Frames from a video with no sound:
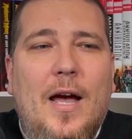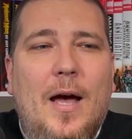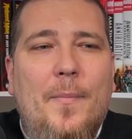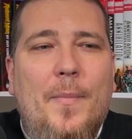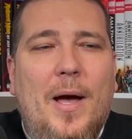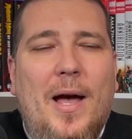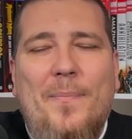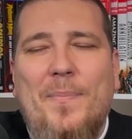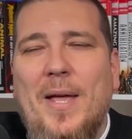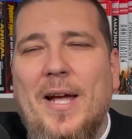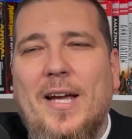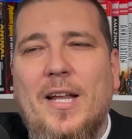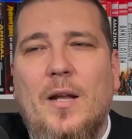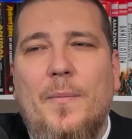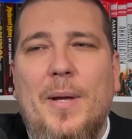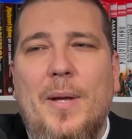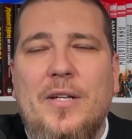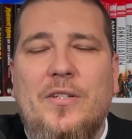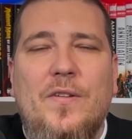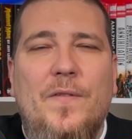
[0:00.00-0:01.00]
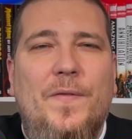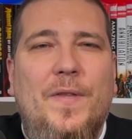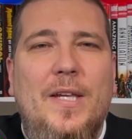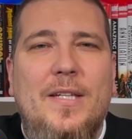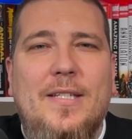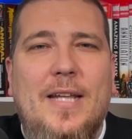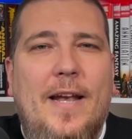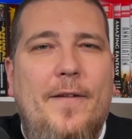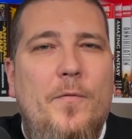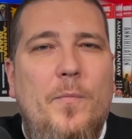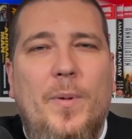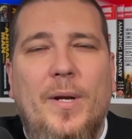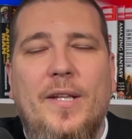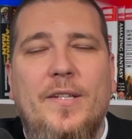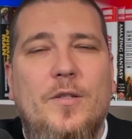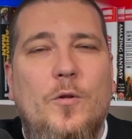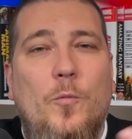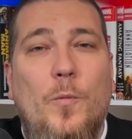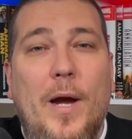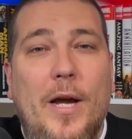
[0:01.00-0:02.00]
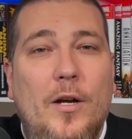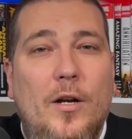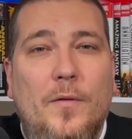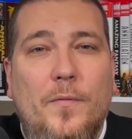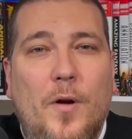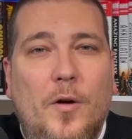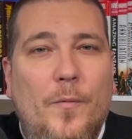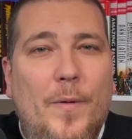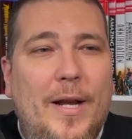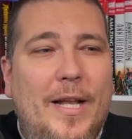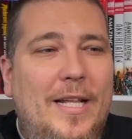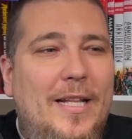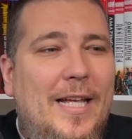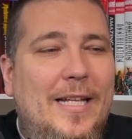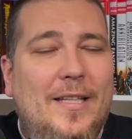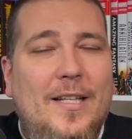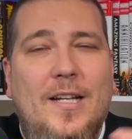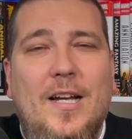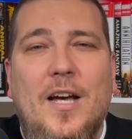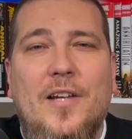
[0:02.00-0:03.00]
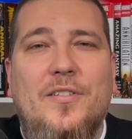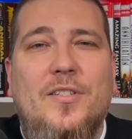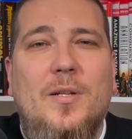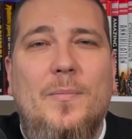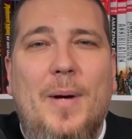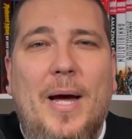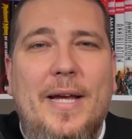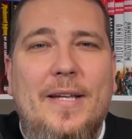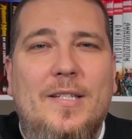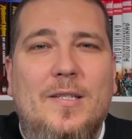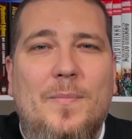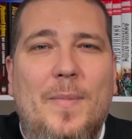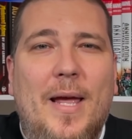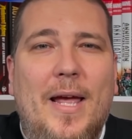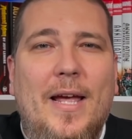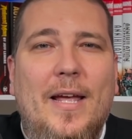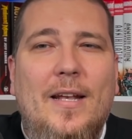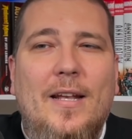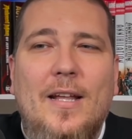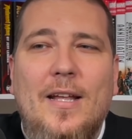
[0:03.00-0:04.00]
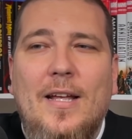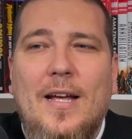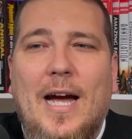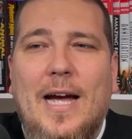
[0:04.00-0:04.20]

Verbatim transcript: Um, I'm not going to mention things that everybody's aware of already, like the custom Iceman.